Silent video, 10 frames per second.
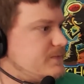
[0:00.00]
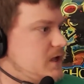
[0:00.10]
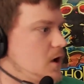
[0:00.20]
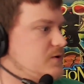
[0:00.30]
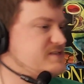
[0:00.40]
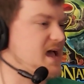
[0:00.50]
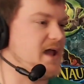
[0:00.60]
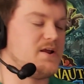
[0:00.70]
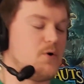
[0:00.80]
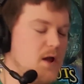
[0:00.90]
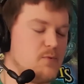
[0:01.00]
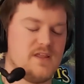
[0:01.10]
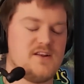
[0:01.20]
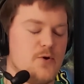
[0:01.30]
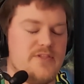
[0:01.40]
It's not. I
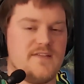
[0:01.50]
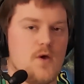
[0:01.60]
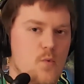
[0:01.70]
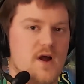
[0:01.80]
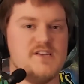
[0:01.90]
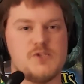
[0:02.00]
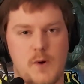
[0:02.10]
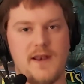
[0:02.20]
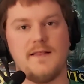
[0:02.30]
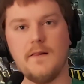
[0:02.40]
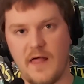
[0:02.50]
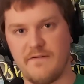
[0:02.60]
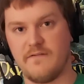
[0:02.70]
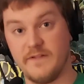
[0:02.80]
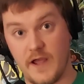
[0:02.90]
really don't think that one is threatening the
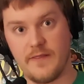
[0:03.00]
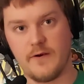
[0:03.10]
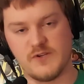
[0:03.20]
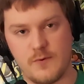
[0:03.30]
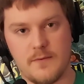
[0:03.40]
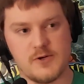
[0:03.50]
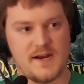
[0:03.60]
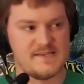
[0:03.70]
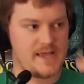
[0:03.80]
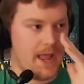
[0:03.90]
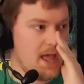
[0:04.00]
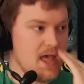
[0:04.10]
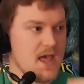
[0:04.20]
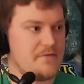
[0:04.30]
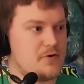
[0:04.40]
life of the other. Is what I'm trying to say.
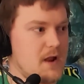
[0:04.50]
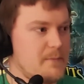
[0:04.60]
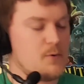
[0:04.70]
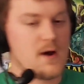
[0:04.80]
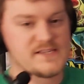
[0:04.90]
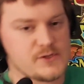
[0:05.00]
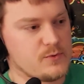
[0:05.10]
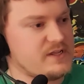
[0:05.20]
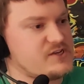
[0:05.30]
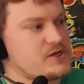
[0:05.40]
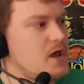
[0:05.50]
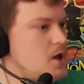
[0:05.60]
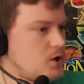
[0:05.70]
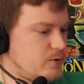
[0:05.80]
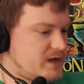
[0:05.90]
If Konami wants to release
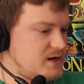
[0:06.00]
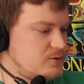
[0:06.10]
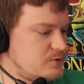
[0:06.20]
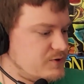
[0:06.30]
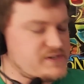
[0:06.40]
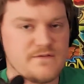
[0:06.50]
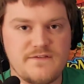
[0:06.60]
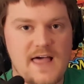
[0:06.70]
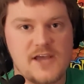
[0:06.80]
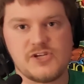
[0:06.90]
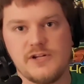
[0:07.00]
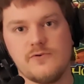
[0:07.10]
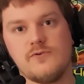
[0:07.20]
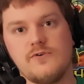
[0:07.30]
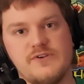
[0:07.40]
quickie duels and flashy
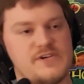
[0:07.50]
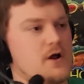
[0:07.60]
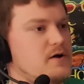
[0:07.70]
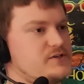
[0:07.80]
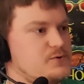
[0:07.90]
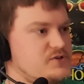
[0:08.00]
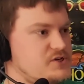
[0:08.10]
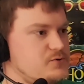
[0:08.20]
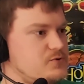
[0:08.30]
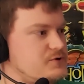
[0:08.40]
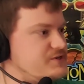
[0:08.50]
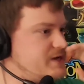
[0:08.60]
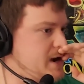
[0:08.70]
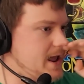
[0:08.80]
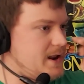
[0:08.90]
duels and all sorts of duels,
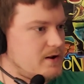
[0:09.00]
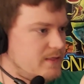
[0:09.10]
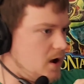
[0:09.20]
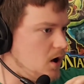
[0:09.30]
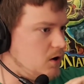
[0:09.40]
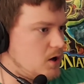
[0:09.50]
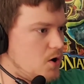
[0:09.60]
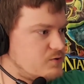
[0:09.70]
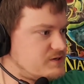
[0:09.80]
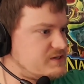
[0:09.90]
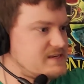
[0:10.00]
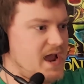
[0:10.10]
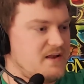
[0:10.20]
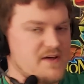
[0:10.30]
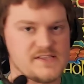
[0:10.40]
and they all go
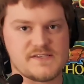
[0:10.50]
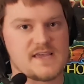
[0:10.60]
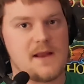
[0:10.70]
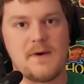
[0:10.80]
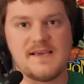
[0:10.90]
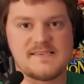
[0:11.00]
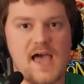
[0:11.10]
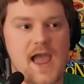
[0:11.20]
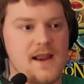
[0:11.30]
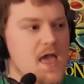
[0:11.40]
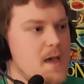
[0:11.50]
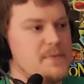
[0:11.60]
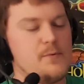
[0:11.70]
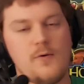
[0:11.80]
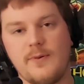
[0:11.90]
side events side by side,
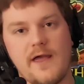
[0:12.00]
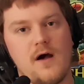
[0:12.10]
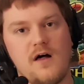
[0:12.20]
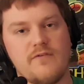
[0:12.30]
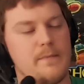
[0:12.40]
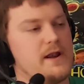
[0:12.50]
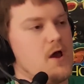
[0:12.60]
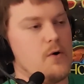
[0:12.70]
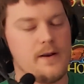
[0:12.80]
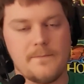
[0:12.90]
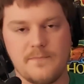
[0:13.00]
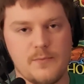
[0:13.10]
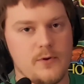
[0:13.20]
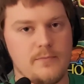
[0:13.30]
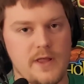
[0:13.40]
people will play all of them. I know it.
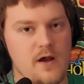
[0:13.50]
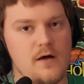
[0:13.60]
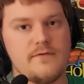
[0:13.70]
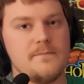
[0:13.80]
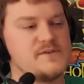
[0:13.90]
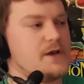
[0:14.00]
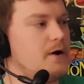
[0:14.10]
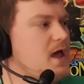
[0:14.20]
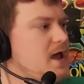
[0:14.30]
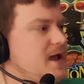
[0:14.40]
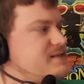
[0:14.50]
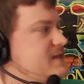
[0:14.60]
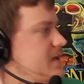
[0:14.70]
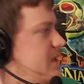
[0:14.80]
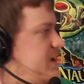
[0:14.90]
People would play all of them. So it's
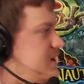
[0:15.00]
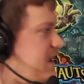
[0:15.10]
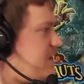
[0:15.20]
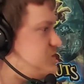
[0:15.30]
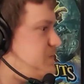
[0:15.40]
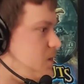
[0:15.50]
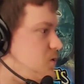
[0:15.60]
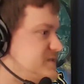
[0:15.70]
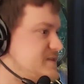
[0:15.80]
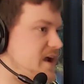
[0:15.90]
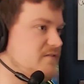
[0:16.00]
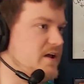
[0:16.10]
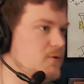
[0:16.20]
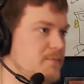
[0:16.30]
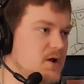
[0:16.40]
not like you got to just pick one side
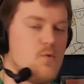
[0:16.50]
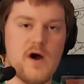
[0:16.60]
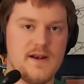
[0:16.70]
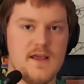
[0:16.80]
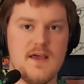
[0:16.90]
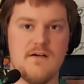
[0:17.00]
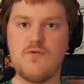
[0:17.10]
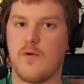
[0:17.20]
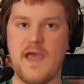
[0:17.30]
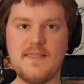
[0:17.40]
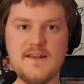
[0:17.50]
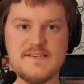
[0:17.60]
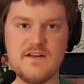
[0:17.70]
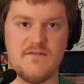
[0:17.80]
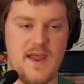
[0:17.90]
event or pick one format that
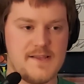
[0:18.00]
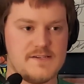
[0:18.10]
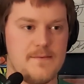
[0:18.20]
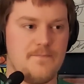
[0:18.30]
isn't advanced.